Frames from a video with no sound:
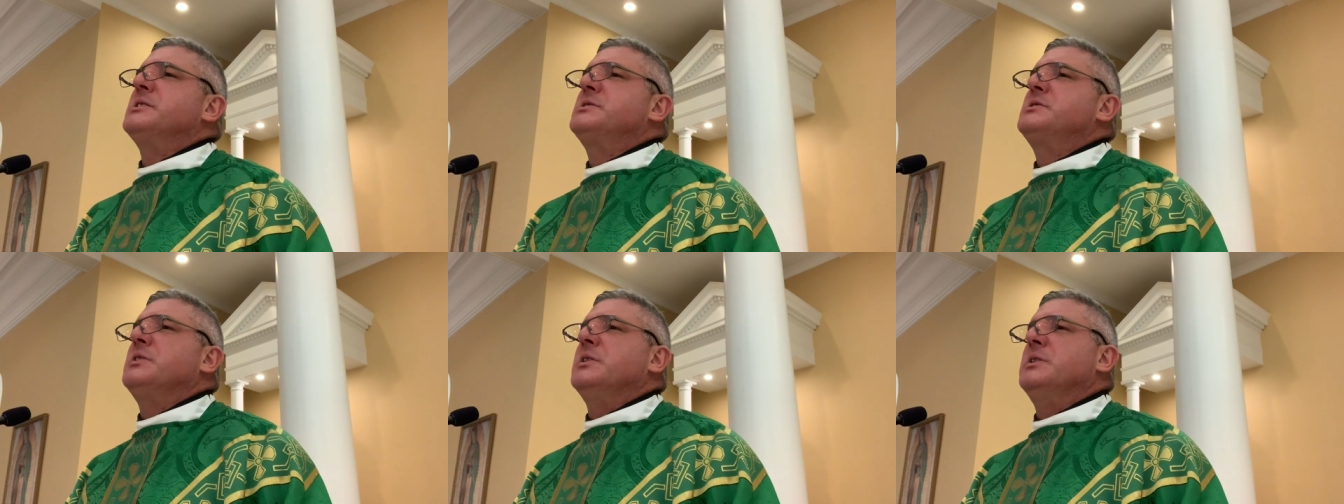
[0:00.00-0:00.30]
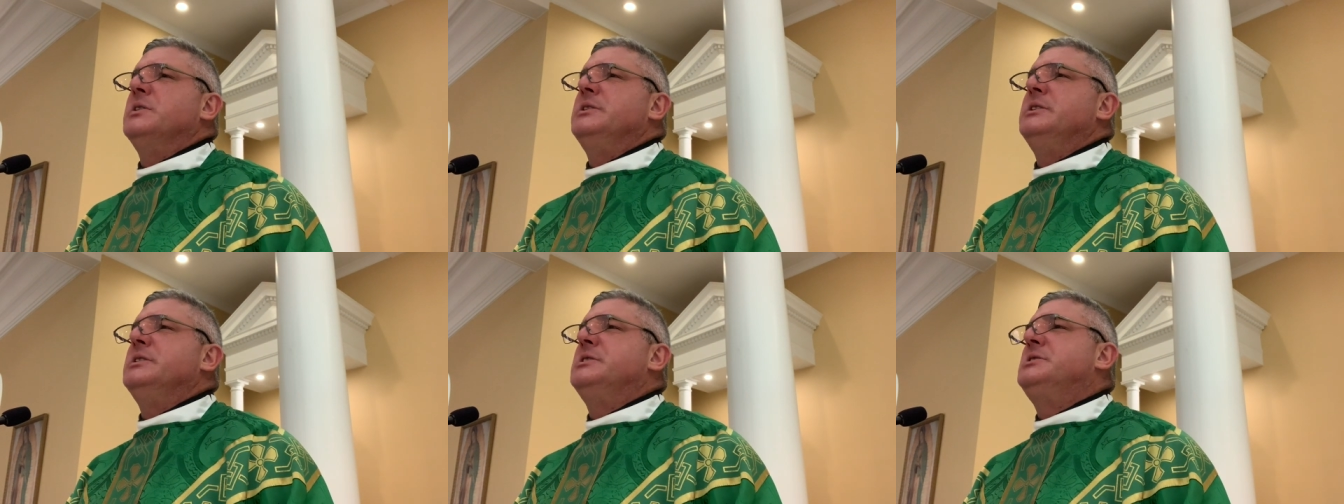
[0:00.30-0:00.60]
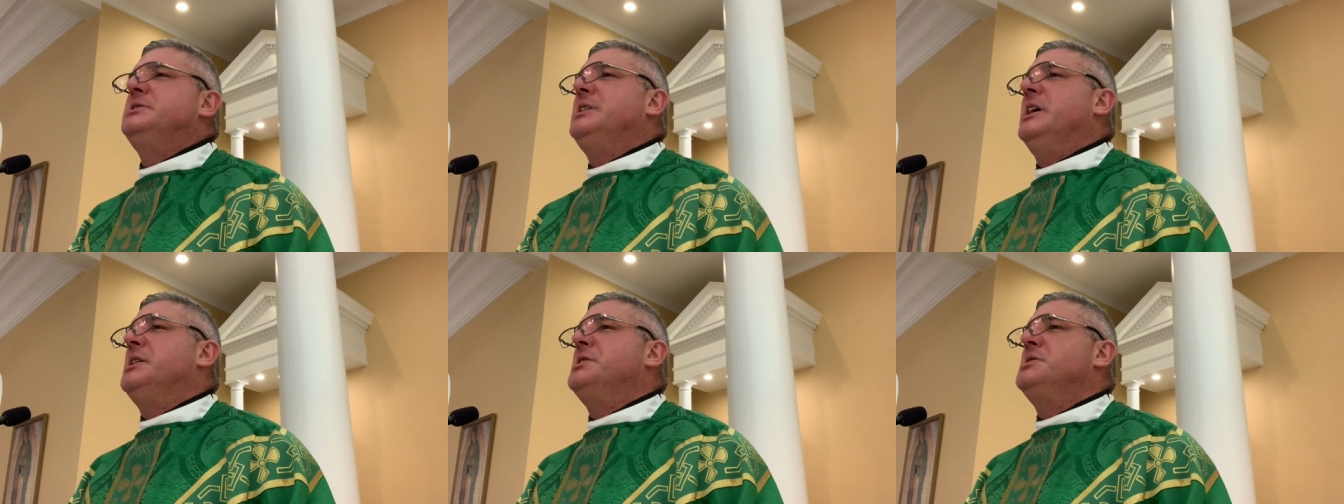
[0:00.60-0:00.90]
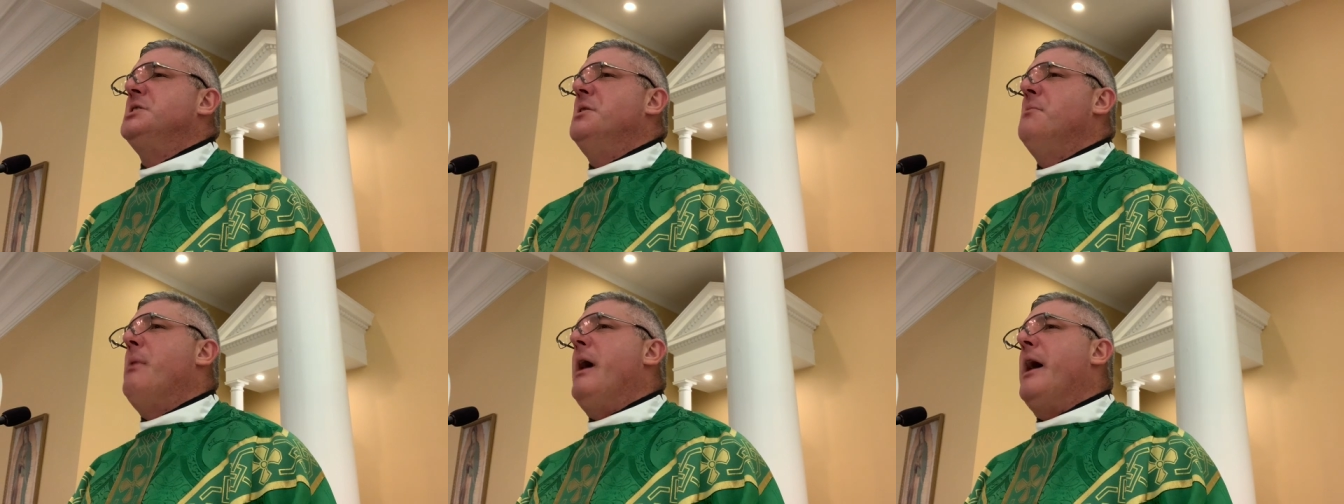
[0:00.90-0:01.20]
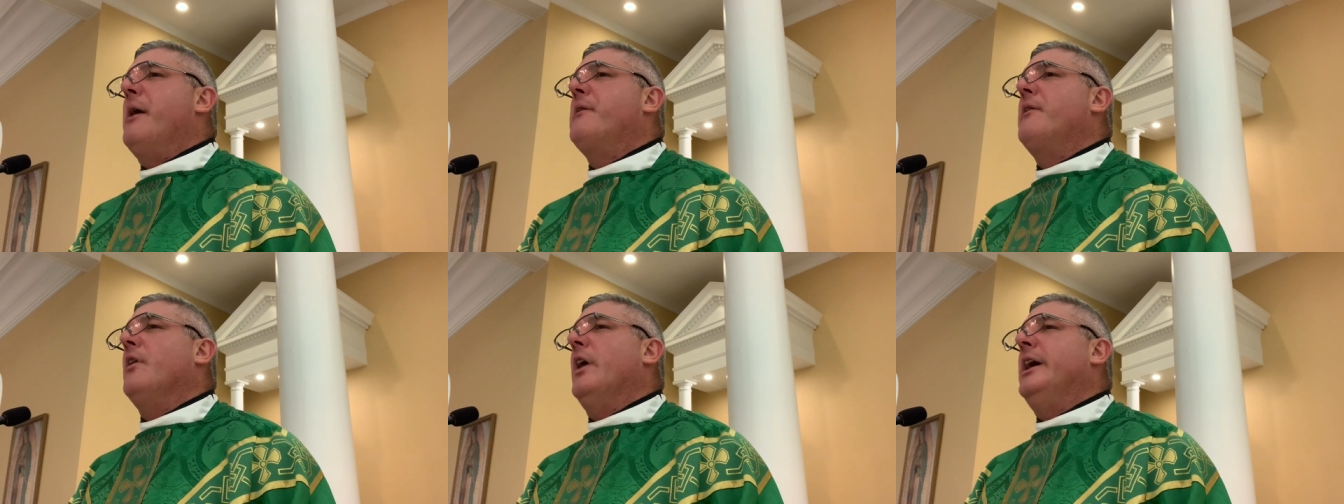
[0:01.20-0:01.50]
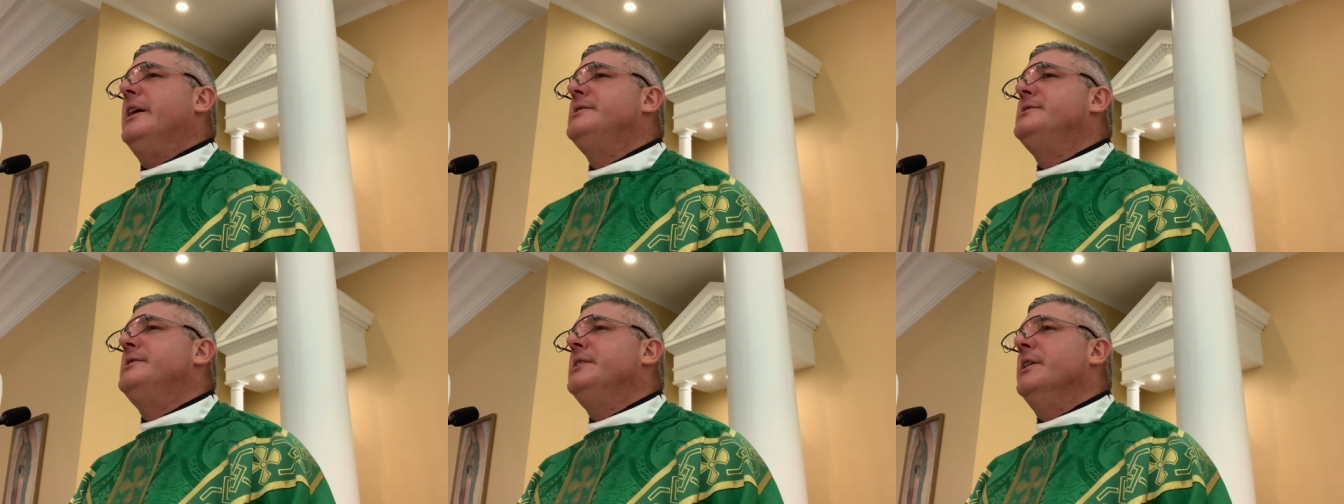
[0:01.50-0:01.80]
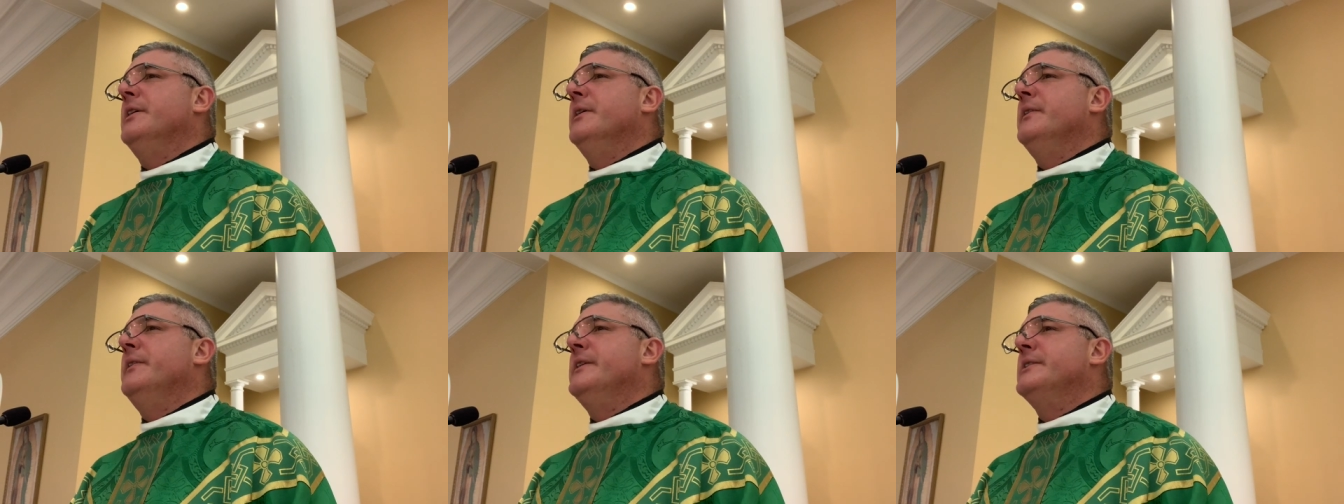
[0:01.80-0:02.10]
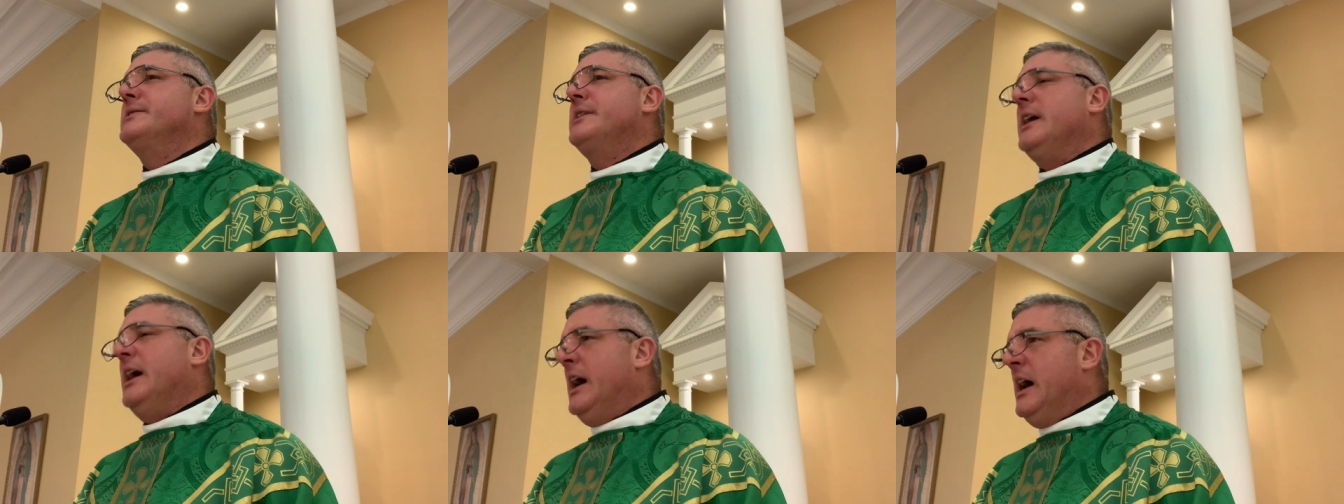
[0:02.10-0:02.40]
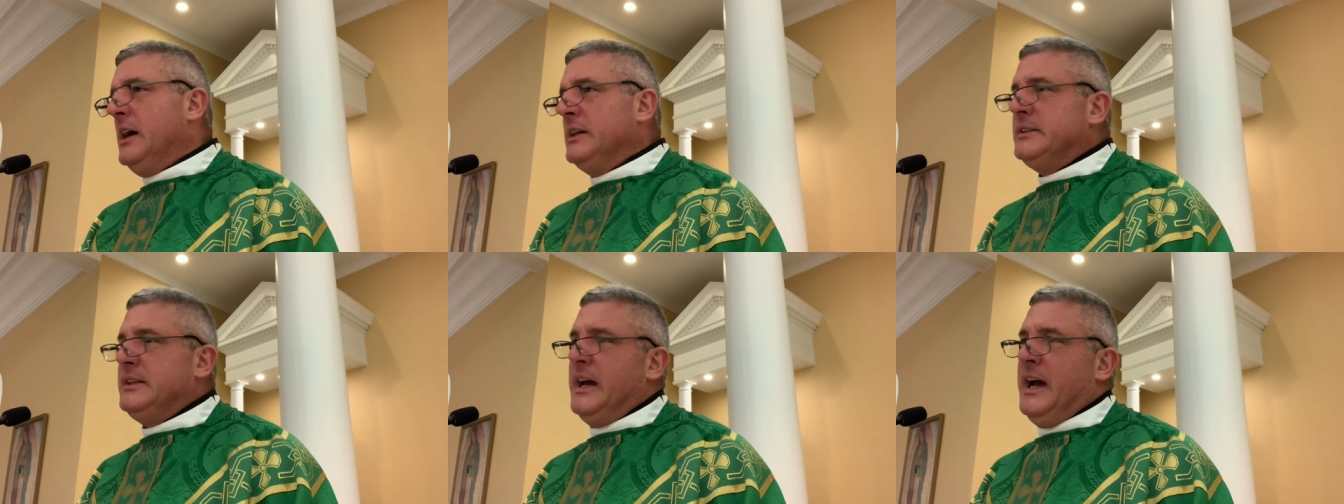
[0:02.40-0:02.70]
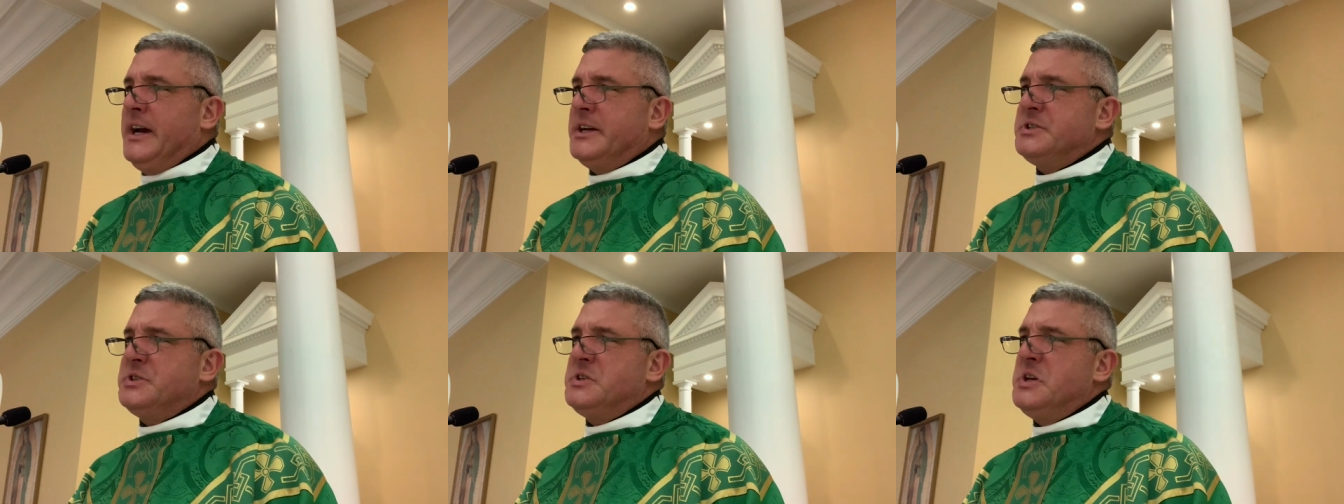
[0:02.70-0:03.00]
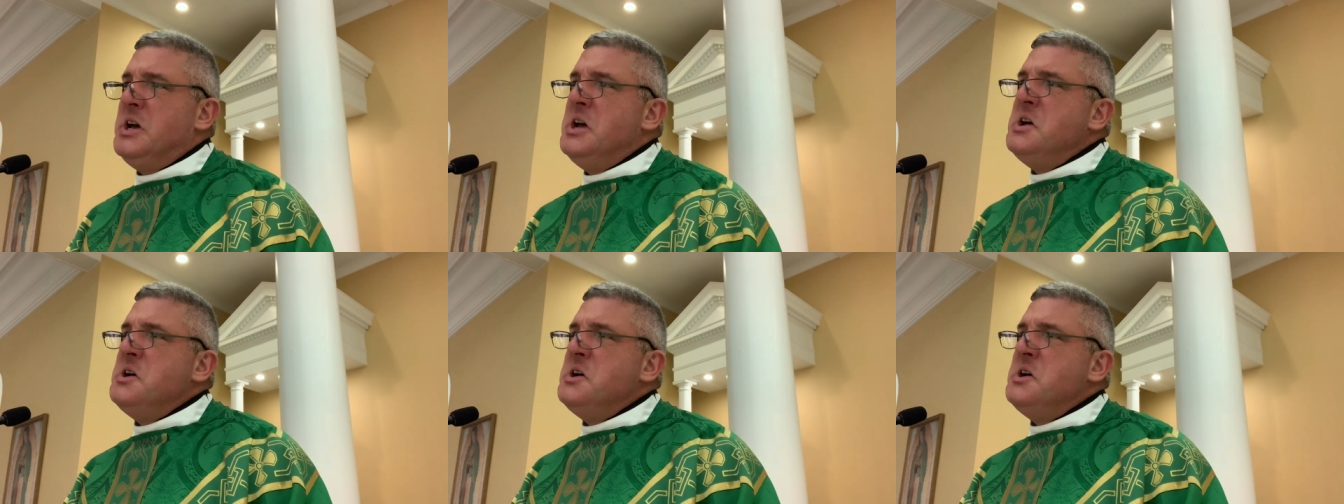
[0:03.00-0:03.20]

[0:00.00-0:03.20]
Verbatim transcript: a certain distinction about Christ here in this context